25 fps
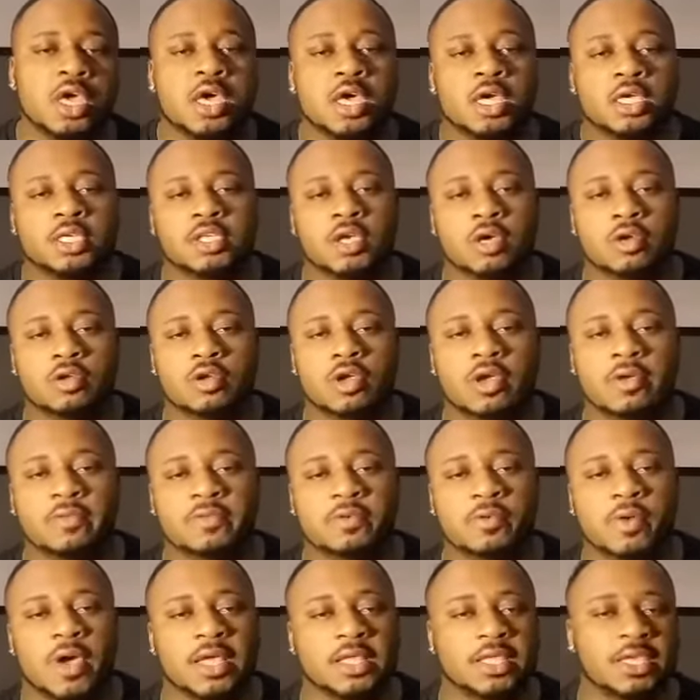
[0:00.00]
So if
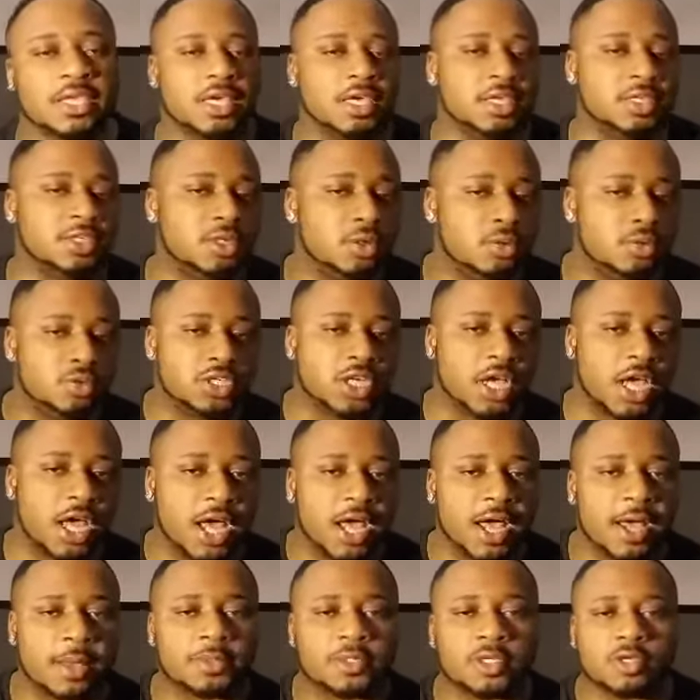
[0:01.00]
you have to get 2
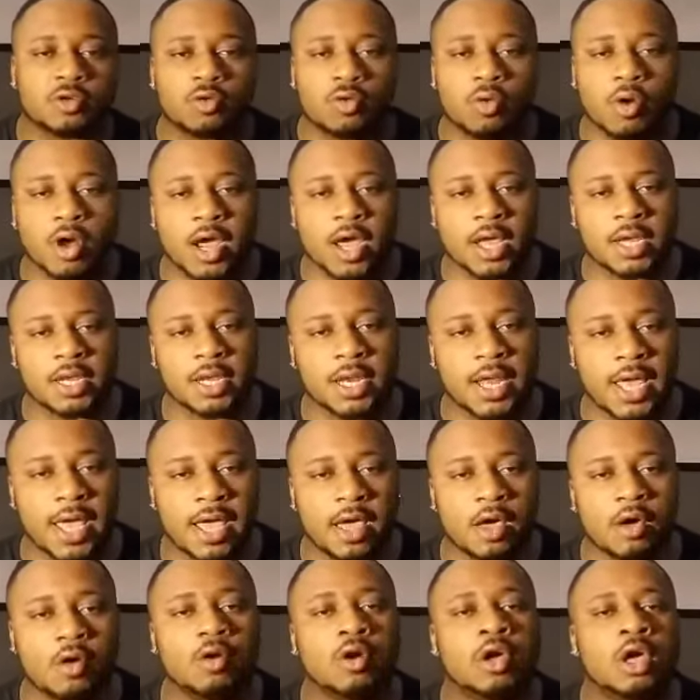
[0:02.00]
jobs, grind it
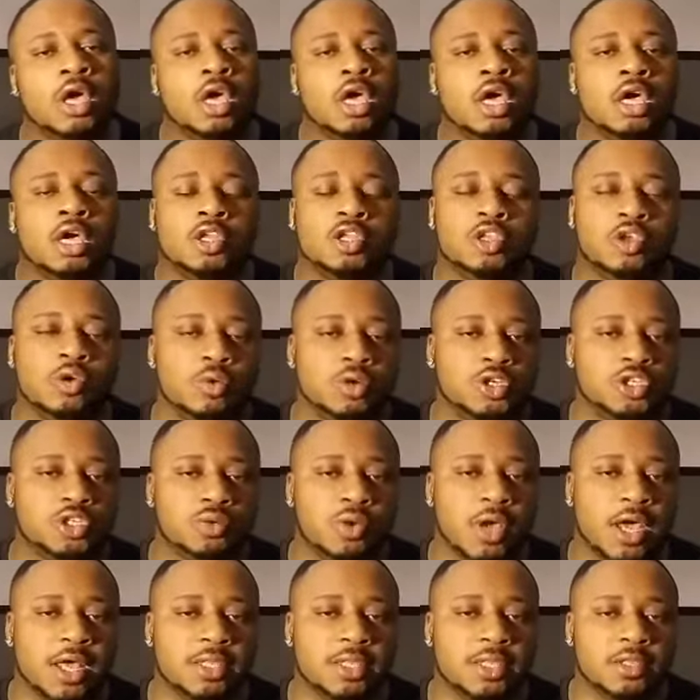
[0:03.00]
out, do what you
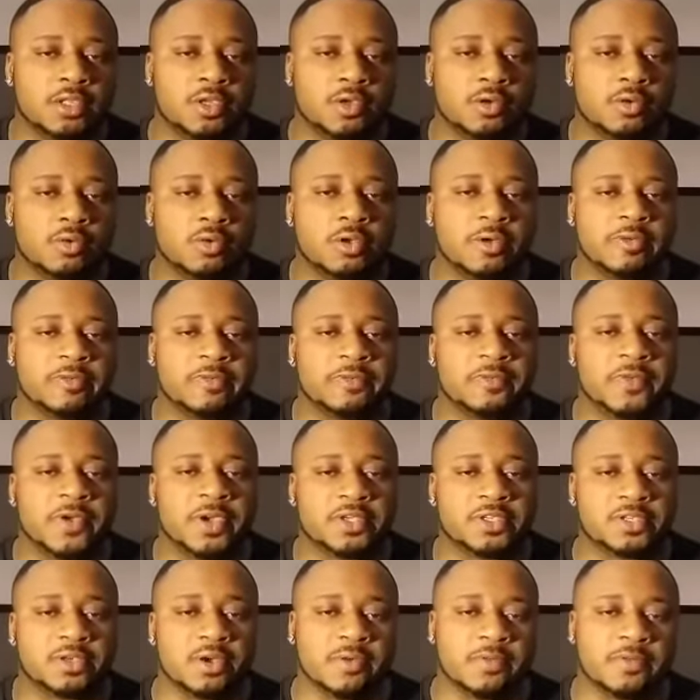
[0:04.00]
have to do to
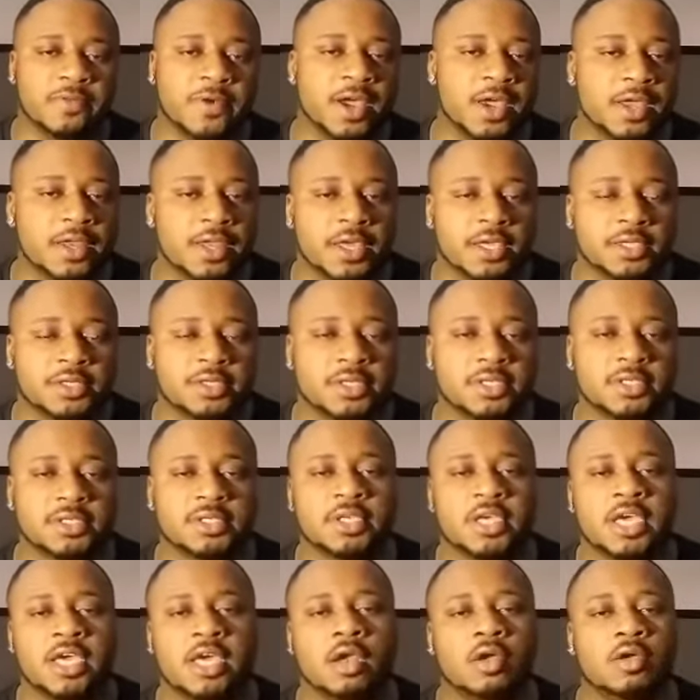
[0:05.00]
fix your finances.
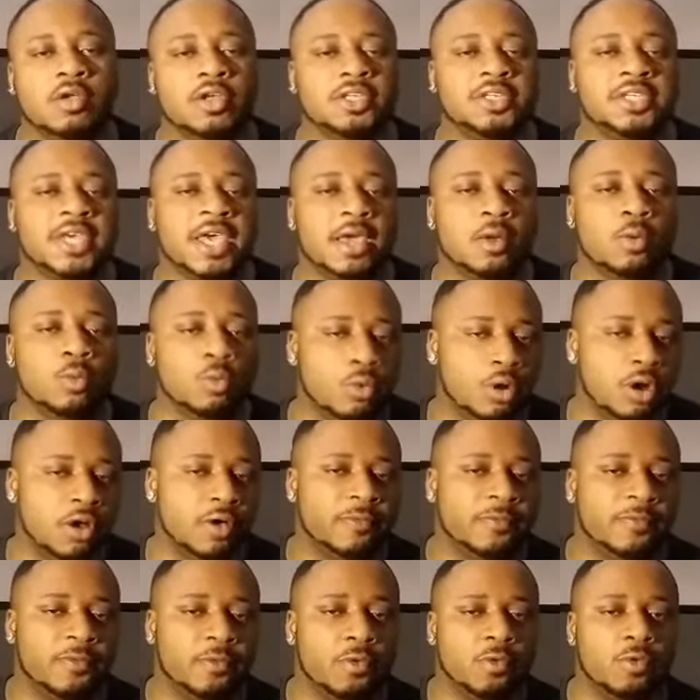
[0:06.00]
It only takes
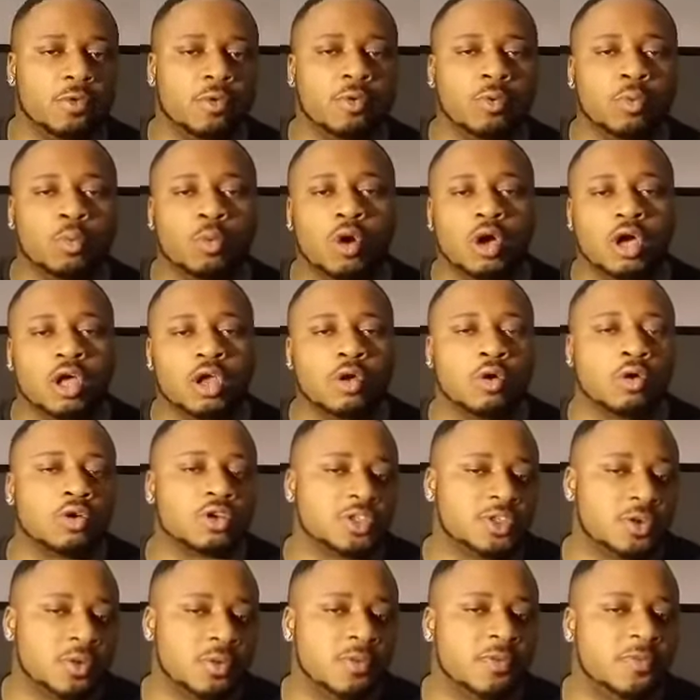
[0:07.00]
1 or
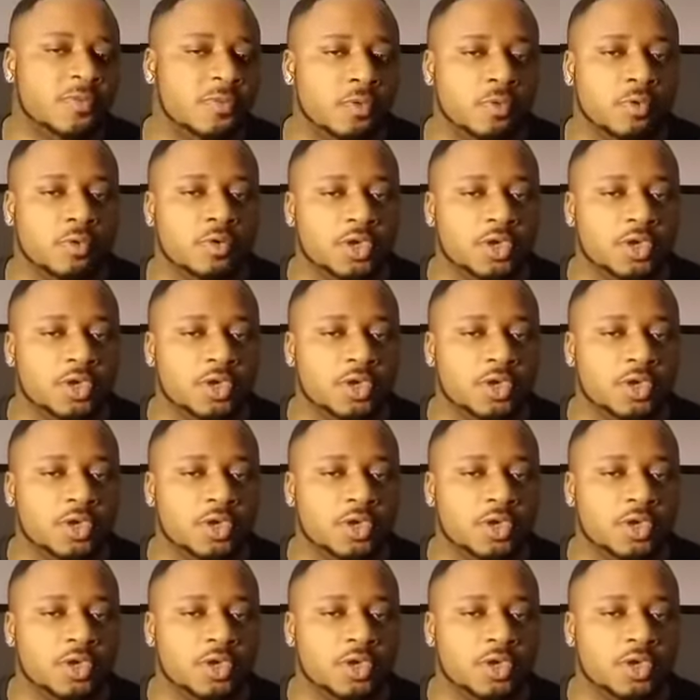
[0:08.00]
2 full